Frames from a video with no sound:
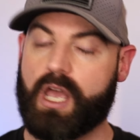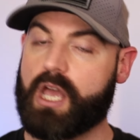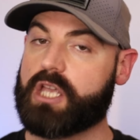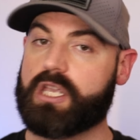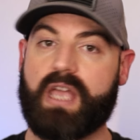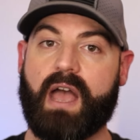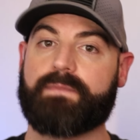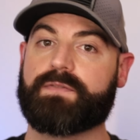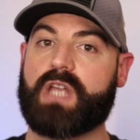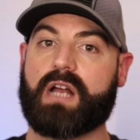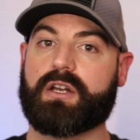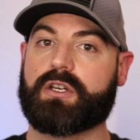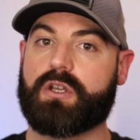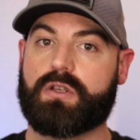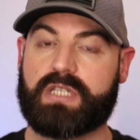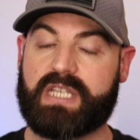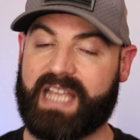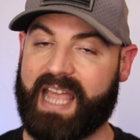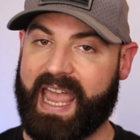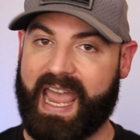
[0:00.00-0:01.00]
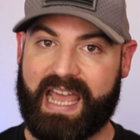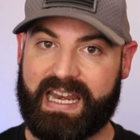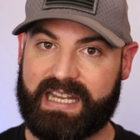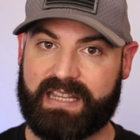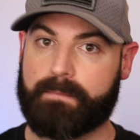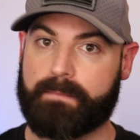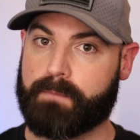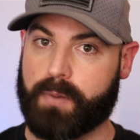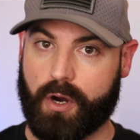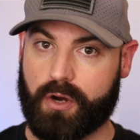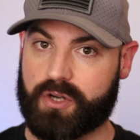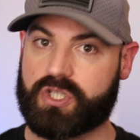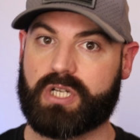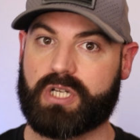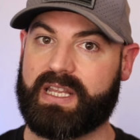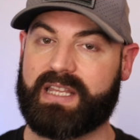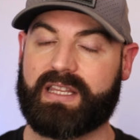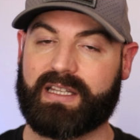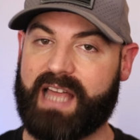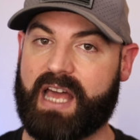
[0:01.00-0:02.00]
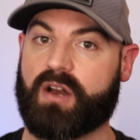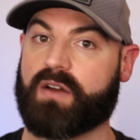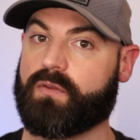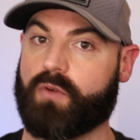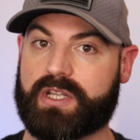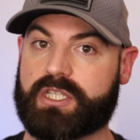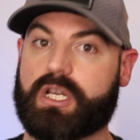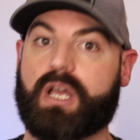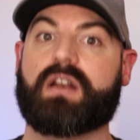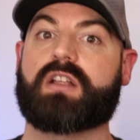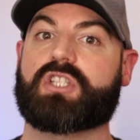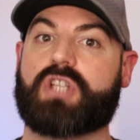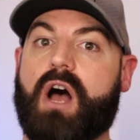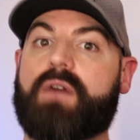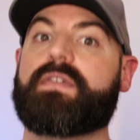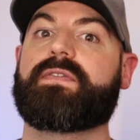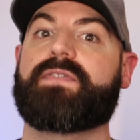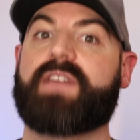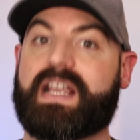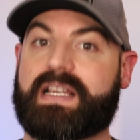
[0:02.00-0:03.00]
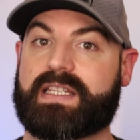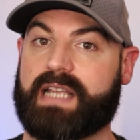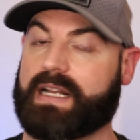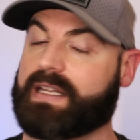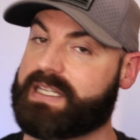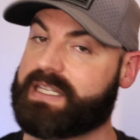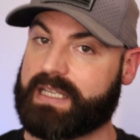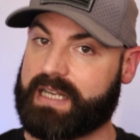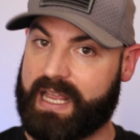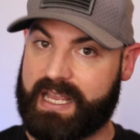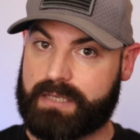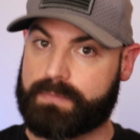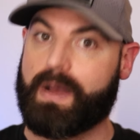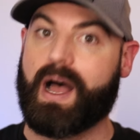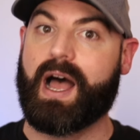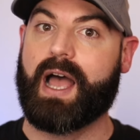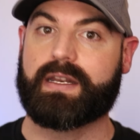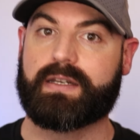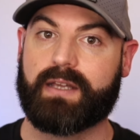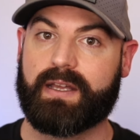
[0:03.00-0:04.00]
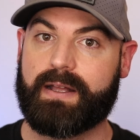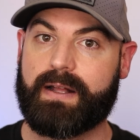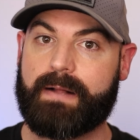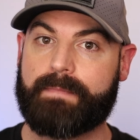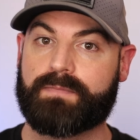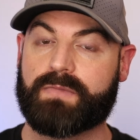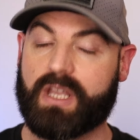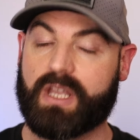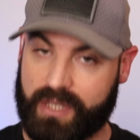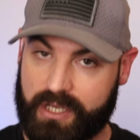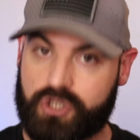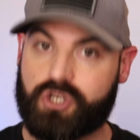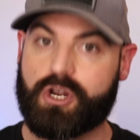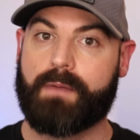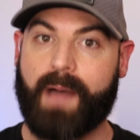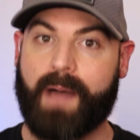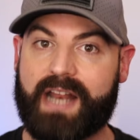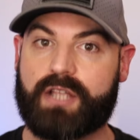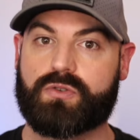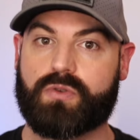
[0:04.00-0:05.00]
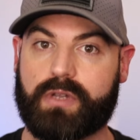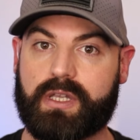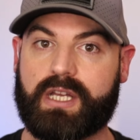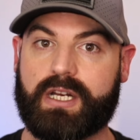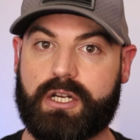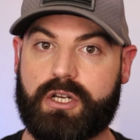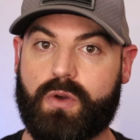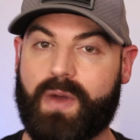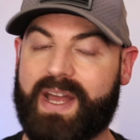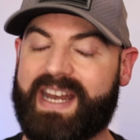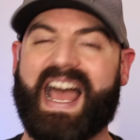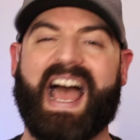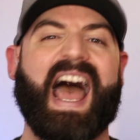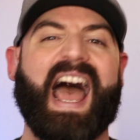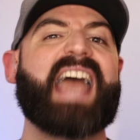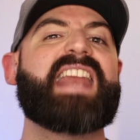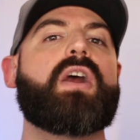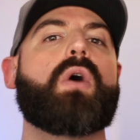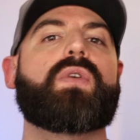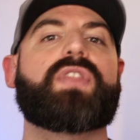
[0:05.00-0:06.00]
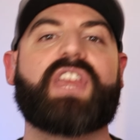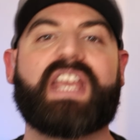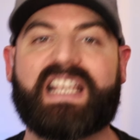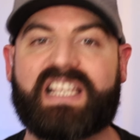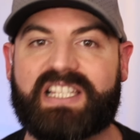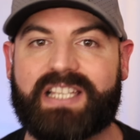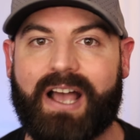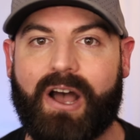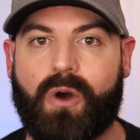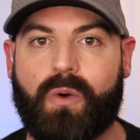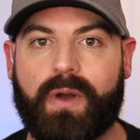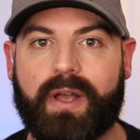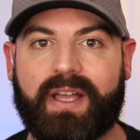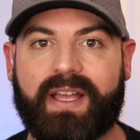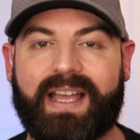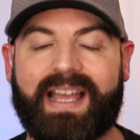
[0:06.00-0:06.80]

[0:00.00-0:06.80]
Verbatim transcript: You have Doug Ducey handing them personally the letter what's going to solve and fix it, at least in his mind. You think Joe Biden's really going to do it? I don't think so.